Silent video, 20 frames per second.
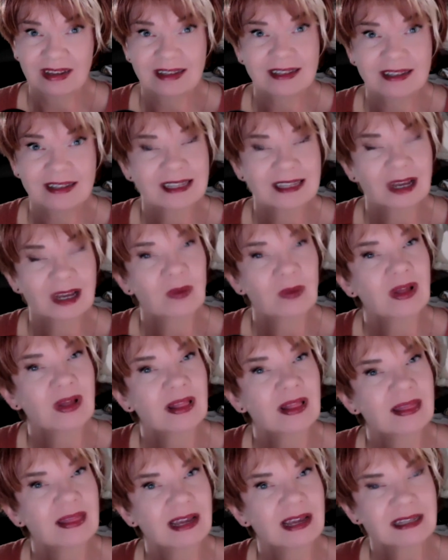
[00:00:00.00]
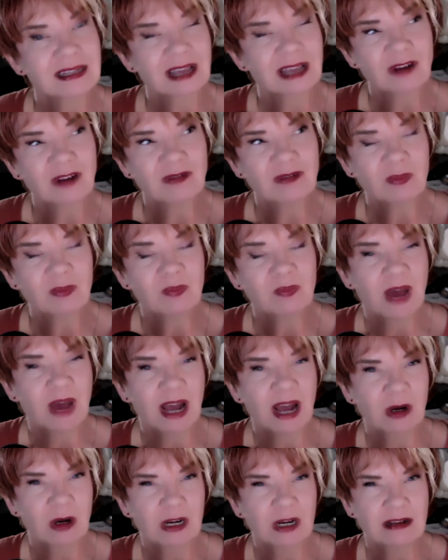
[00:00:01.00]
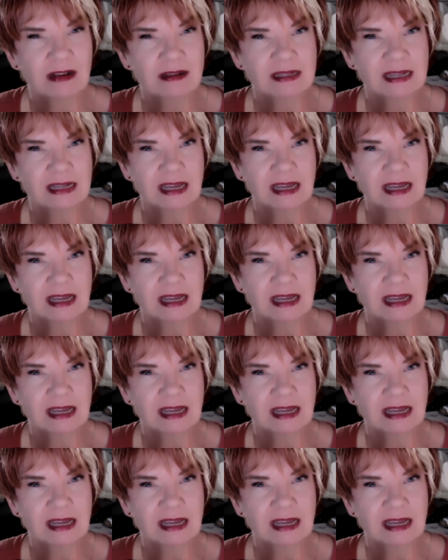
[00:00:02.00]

So that's kind of a background